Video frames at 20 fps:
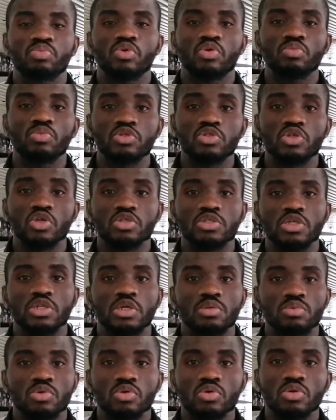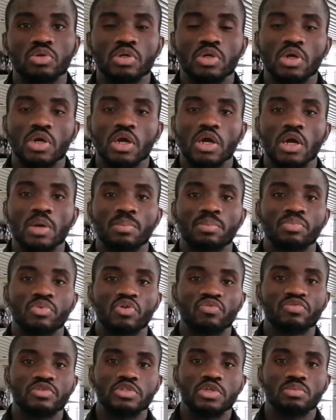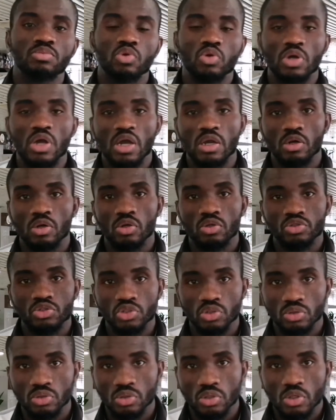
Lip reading: promote sustainable and profitable agriculture.